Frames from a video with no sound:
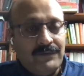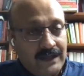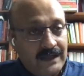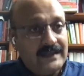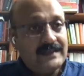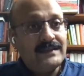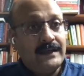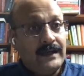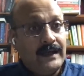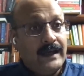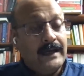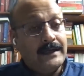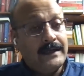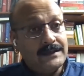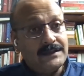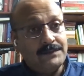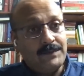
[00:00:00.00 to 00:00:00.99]
When I say
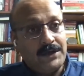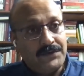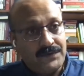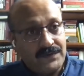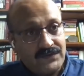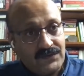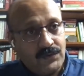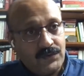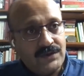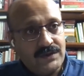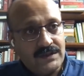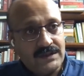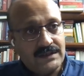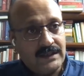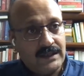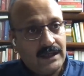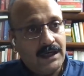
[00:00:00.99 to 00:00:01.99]
land, it is about
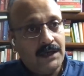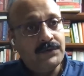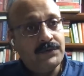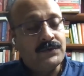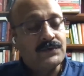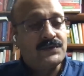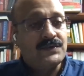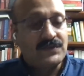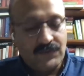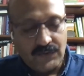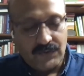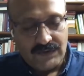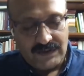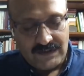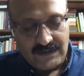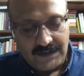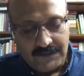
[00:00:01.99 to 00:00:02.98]
resources and how those
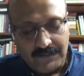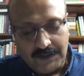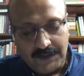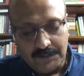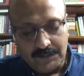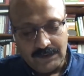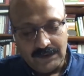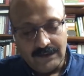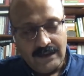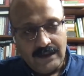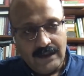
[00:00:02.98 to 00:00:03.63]
resources are available